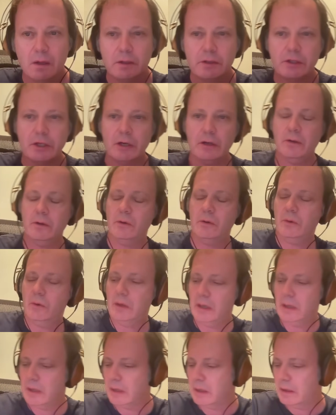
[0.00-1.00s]

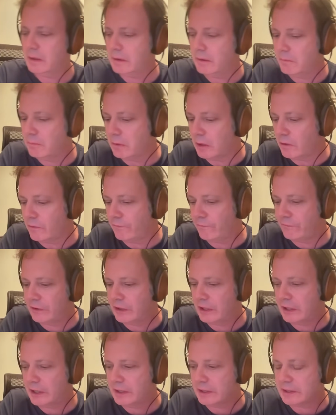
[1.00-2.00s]
So, well,
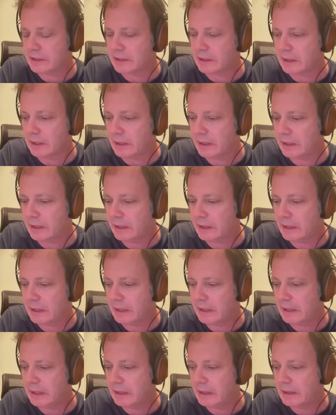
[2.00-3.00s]

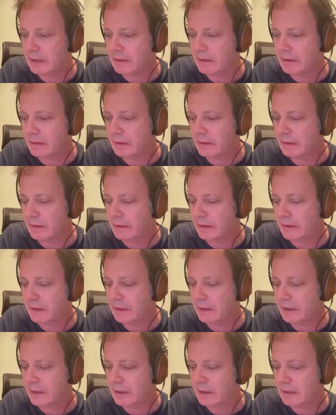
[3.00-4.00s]
firstly,
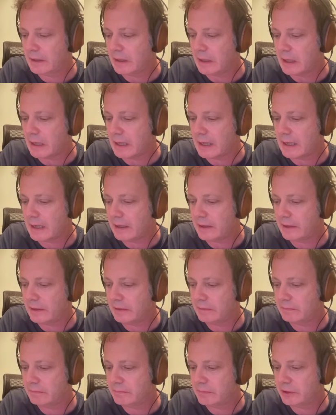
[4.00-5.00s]
I had
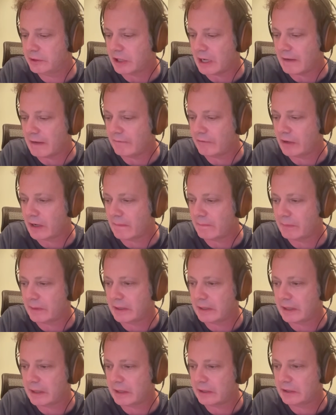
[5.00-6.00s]
a Java
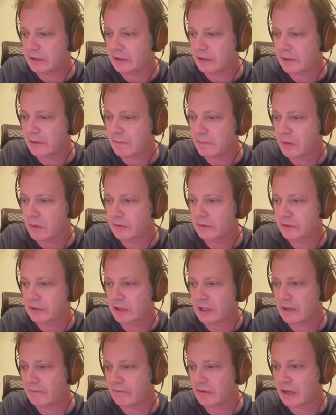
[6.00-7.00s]
application, a modern
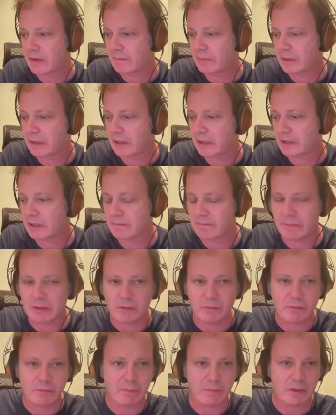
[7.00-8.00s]
Java application
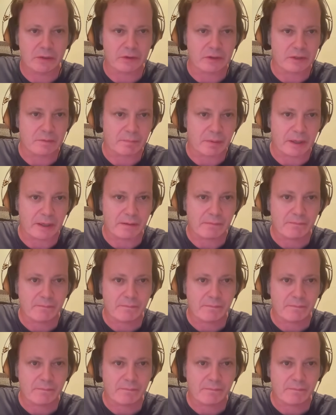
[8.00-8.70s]
built with modern Spring.